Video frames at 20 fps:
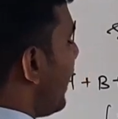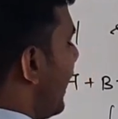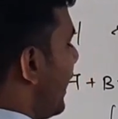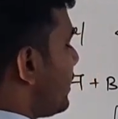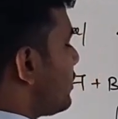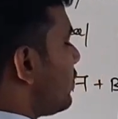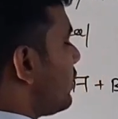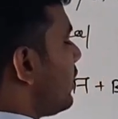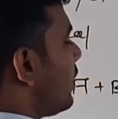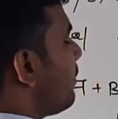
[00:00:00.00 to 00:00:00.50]

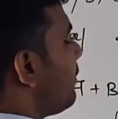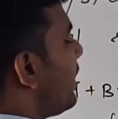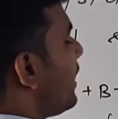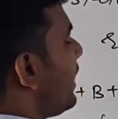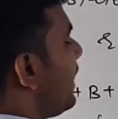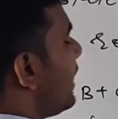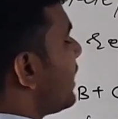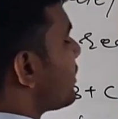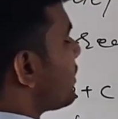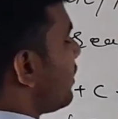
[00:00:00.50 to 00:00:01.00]
Exothermic
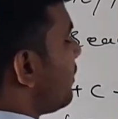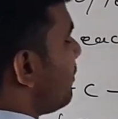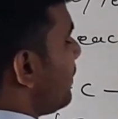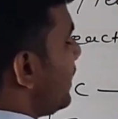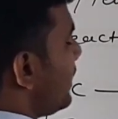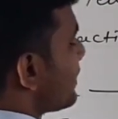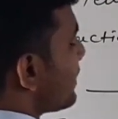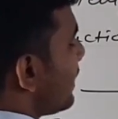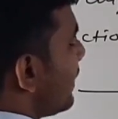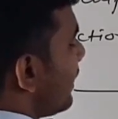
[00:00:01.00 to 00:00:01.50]
reaction
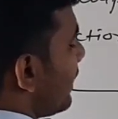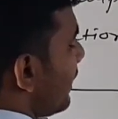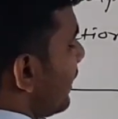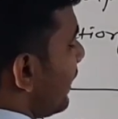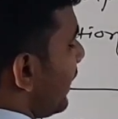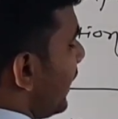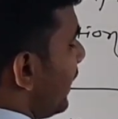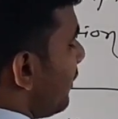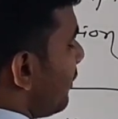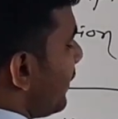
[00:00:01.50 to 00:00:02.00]
means
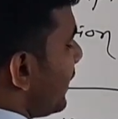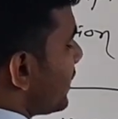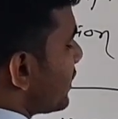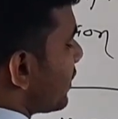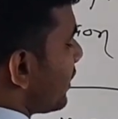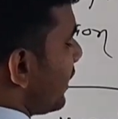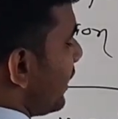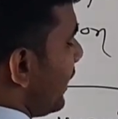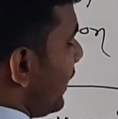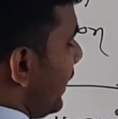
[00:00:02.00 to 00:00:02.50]
in which
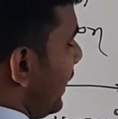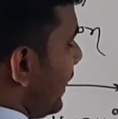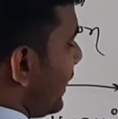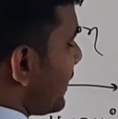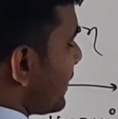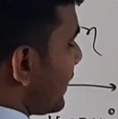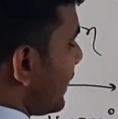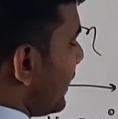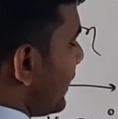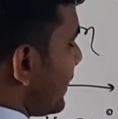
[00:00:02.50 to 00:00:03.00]

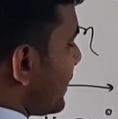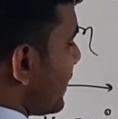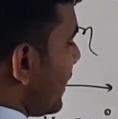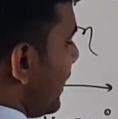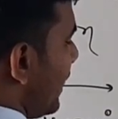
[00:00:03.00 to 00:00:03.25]
heat is